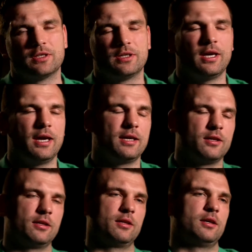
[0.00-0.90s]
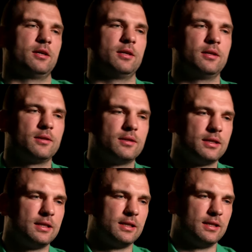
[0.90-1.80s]
Yeah, and I, I'll.
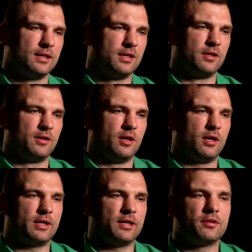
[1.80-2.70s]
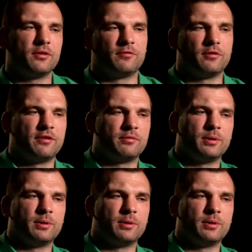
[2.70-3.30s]
I guess I'll forever